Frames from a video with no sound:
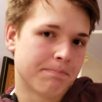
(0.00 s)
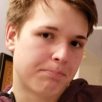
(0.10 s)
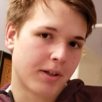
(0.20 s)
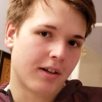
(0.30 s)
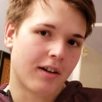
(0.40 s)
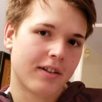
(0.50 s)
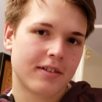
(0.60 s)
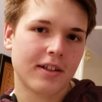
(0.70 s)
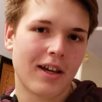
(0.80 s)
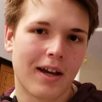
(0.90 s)
But
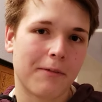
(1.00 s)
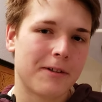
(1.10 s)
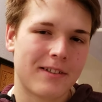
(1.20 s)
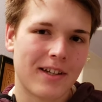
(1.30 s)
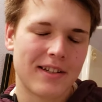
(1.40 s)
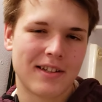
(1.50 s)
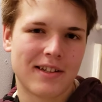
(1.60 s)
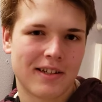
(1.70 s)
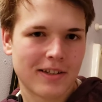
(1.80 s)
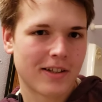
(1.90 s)
honestly, I would say
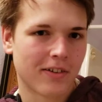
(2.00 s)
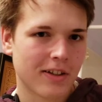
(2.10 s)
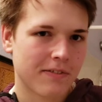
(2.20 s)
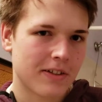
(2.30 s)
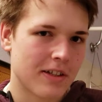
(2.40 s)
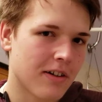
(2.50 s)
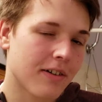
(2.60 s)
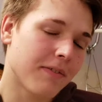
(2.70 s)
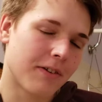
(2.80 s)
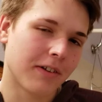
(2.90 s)
you don't
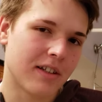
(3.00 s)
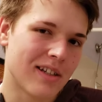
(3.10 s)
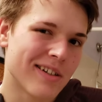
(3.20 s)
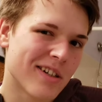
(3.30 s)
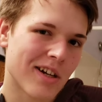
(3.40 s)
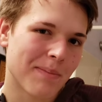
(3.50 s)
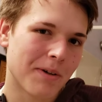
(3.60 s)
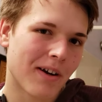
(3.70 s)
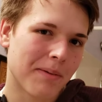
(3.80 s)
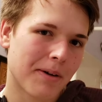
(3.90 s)
even really need to shape
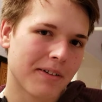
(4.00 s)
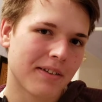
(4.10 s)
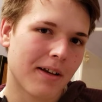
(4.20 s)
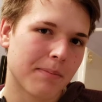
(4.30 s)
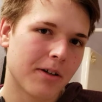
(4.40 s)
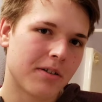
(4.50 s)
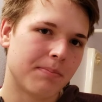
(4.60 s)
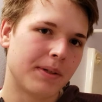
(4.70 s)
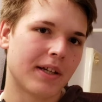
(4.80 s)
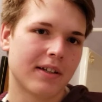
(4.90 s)
your eyebrows that much,
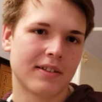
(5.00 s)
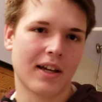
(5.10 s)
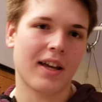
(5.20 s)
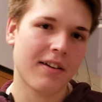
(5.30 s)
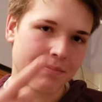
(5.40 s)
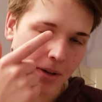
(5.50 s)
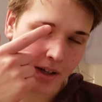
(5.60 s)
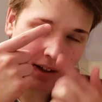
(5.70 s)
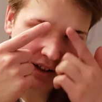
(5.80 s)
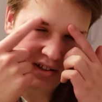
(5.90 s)
because I have
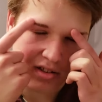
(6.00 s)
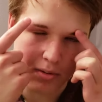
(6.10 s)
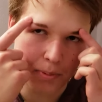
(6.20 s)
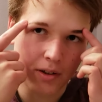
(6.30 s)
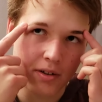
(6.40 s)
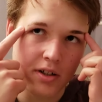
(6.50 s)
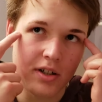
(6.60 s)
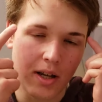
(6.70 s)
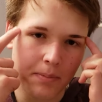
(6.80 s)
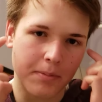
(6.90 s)
mine like super
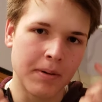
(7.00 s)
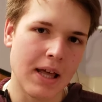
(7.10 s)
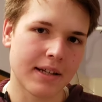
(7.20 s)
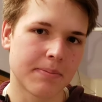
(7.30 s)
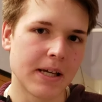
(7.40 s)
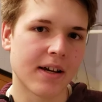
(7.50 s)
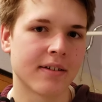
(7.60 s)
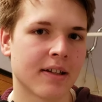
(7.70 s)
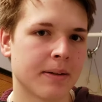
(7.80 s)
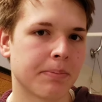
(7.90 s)
shaped, but that's
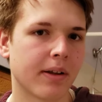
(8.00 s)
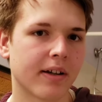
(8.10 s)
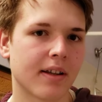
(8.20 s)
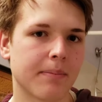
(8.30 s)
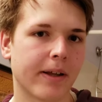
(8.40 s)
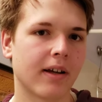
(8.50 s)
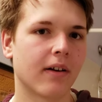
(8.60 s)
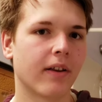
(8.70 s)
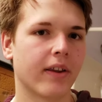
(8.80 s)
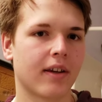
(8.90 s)
because I pluck them like
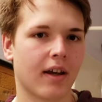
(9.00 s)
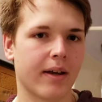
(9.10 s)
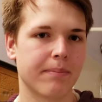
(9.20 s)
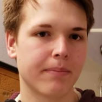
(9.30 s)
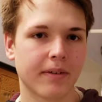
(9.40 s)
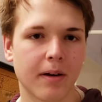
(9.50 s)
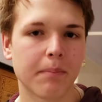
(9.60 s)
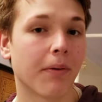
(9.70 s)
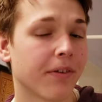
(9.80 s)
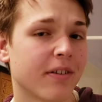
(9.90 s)
all the time
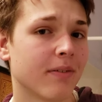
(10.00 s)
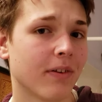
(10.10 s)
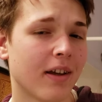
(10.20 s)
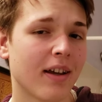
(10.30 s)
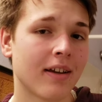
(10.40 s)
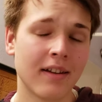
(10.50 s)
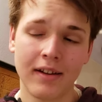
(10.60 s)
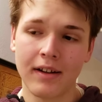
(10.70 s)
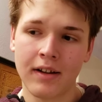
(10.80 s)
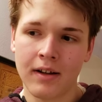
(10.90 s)
compulsively.
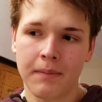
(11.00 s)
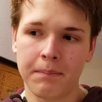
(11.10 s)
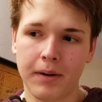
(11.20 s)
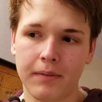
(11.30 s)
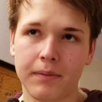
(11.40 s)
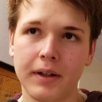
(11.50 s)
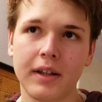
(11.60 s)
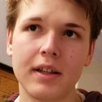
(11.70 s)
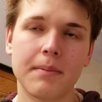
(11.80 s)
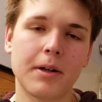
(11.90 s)
But
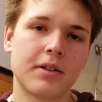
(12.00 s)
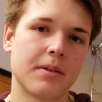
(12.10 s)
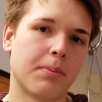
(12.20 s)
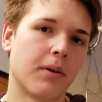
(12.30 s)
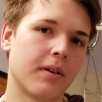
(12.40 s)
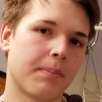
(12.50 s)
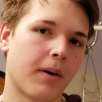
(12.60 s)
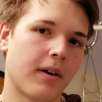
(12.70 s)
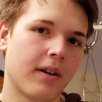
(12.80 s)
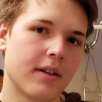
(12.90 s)
really the most important
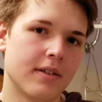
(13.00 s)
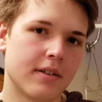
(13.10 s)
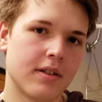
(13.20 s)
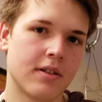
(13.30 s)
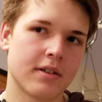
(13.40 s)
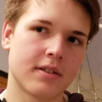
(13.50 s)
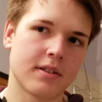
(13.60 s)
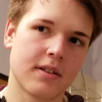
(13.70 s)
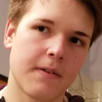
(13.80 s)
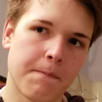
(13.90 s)
part is to just,
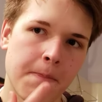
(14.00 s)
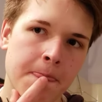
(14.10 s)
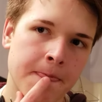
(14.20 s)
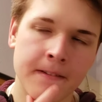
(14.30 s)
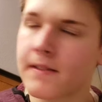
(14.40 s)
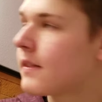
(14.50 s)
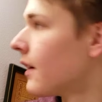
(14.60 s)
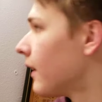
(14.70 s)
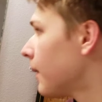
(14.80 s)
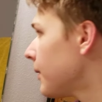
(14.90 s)

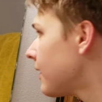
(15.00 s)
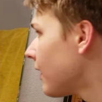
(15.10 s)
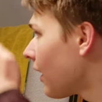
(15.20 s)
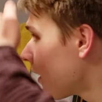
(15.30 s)
so let me see it.